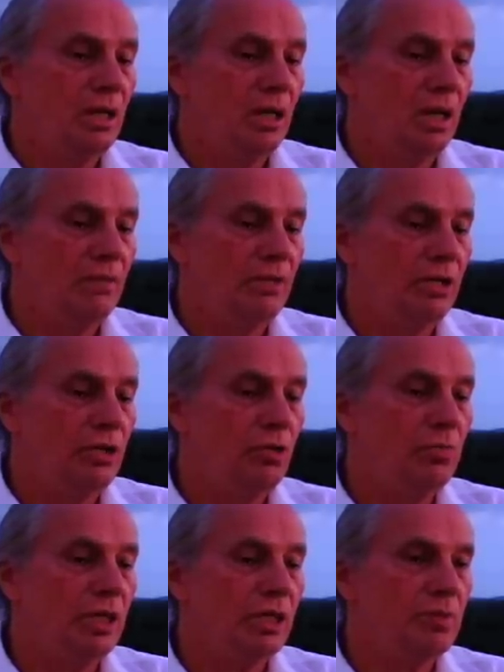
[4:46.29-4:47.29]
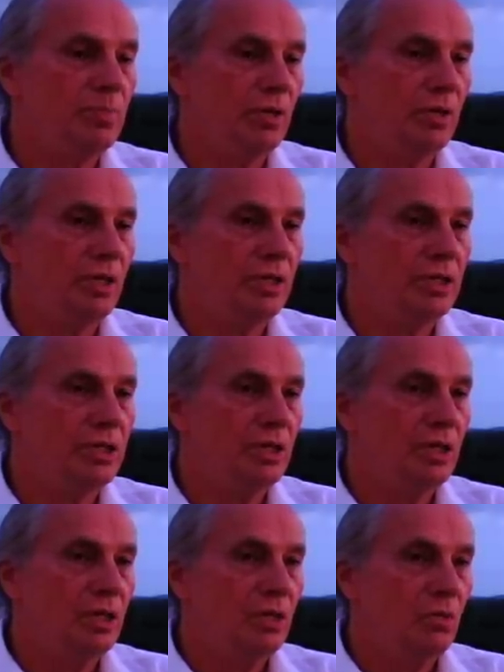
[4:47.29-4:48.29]
have a human experience
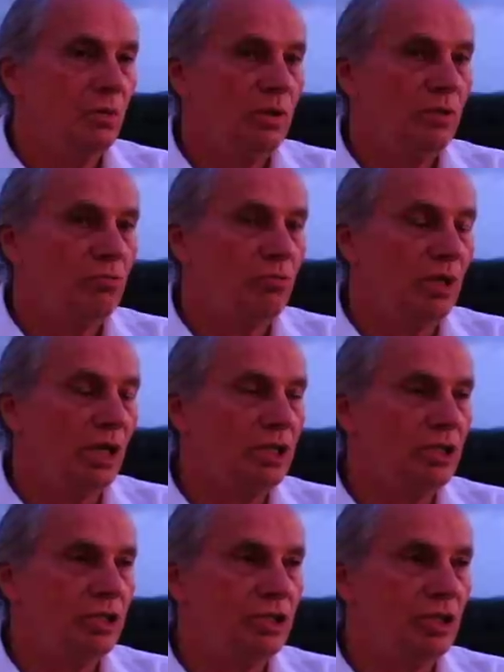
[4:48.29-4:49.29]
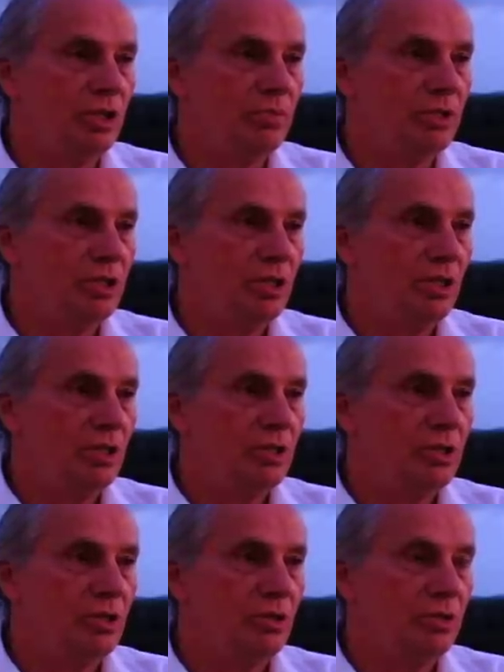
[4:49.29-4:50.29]
with relationships
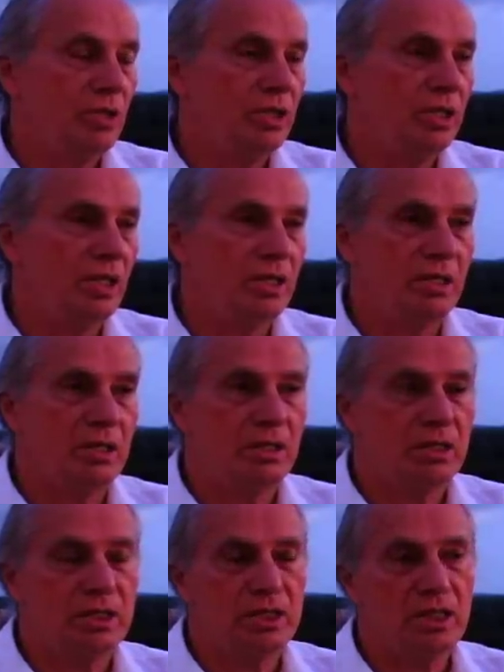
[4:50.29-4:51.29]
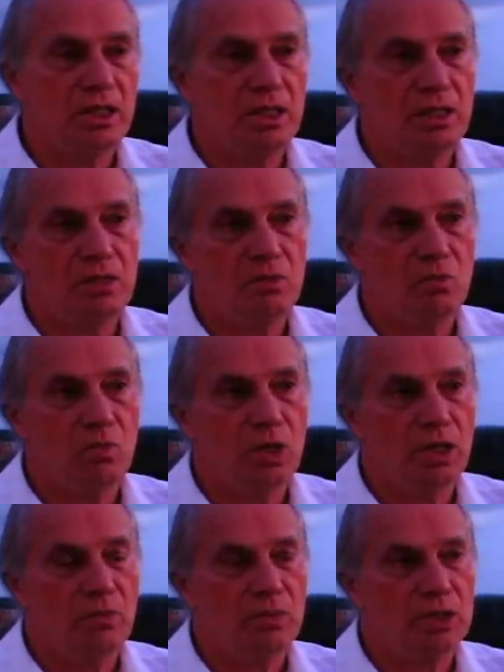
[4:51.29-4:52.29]
so that they can see
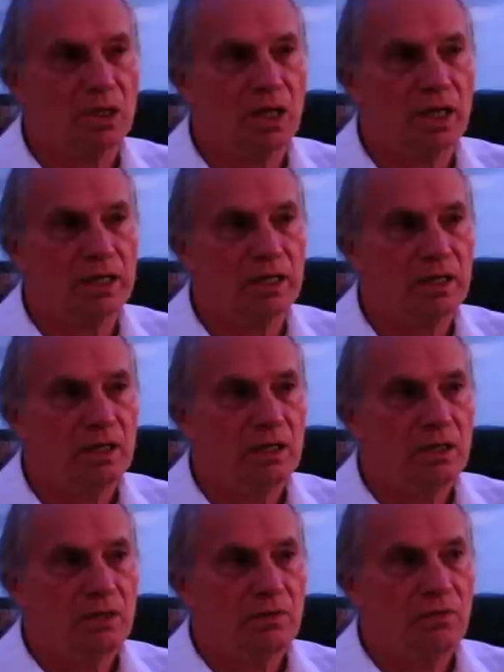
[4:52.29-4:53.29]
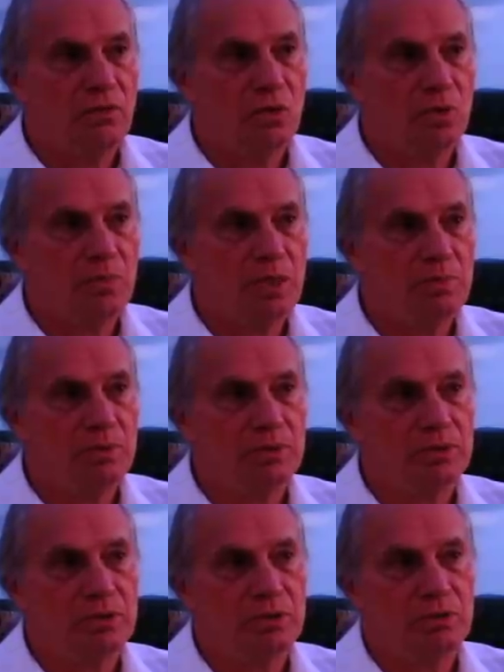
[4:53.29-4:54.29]
what it was like for people
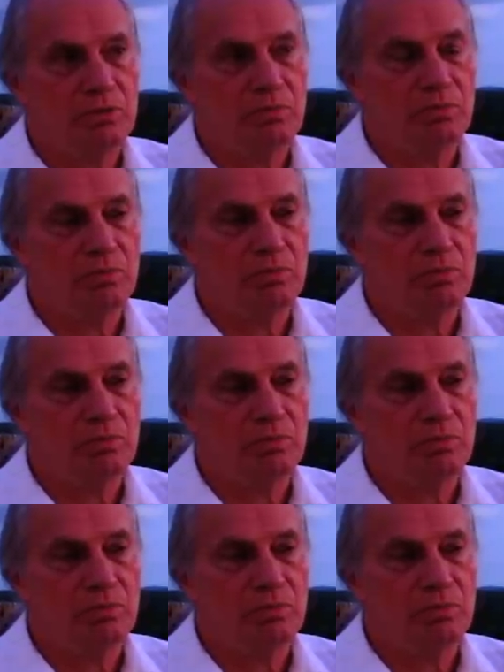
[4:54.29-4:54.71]
to